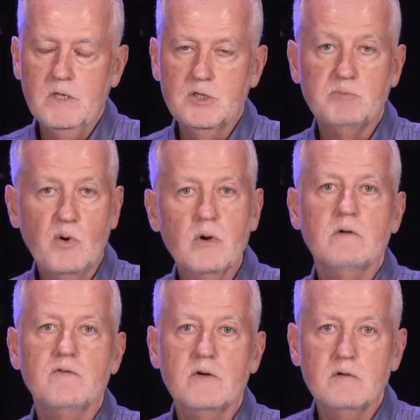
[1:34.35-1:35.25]

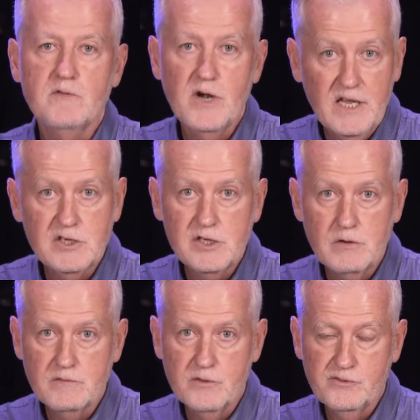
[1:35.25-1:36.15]
support for next
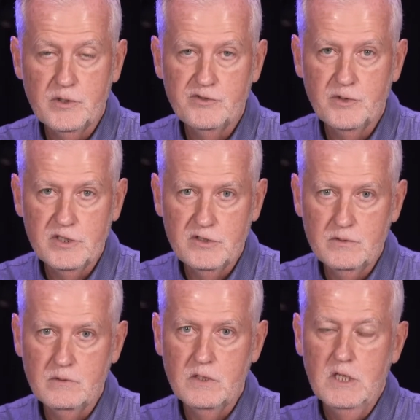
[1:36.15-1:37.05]
year, for
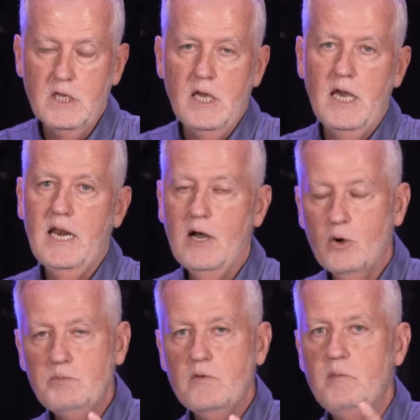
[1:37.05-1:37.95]
2022. And I
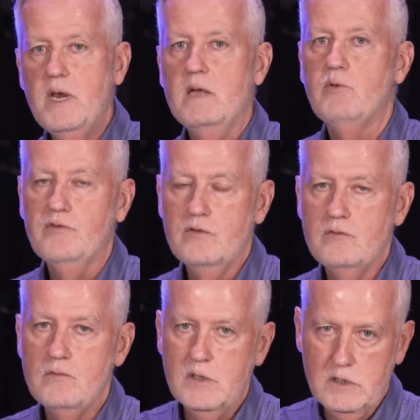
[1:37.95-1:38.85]
hope you've been able to